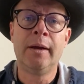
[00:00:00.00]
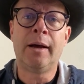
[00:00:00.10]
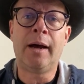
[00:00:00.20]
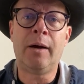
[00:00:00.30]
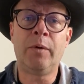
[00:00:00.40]

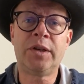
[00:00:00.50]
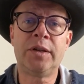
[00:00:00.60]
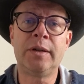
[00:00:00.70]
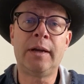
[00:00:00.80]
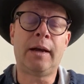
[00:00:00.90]

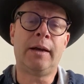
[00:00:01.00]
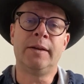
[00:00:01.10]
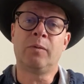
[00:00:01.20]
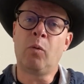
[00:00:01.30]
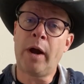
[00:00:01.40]
which
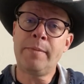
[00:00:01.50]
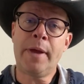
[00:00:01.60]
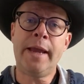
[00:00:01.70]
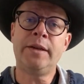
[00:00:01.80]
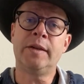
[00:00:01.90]
is white
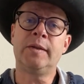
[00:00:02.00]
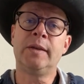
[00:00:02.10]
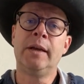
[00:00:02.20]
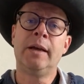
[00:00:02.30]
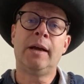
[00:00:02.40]
pages,
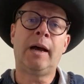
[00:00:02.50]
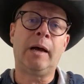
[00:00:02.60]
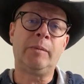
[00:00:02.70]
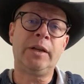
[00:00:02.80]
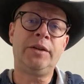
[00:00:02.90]

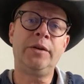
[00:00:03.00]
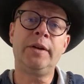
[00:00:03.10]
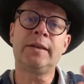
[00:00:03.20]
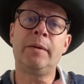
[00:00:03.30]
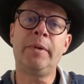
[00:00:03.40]
but due
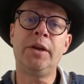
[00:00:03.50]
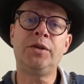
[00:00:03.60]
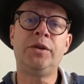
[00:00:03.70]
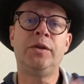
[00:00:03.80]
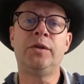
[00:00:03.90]
to some
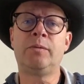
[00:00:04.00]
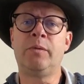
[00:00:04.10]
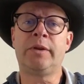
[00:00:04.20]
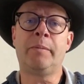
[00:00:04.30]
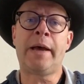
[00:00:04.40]
issues
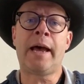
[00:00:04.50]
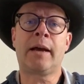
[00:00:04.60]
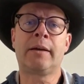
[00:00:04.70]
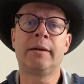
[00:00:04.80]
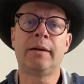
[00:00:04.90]
with the
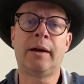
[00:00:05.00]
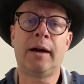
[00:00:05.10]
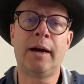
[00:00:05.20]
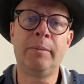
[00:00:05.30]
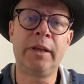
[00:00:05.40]
back,
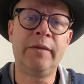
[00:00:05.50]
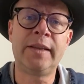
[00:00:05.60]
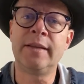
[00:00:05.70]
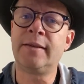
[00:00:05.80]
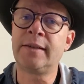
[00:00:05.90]
I believe
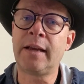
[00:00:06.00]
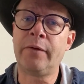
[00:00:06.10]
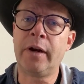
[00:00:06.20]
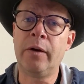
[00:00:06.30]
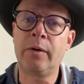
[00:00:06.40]
it's in
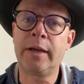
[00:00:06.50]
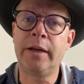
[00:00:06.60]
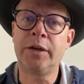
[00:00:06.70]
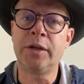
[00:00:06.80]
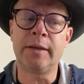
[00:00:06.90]
7.0
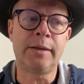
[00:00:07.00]
condition.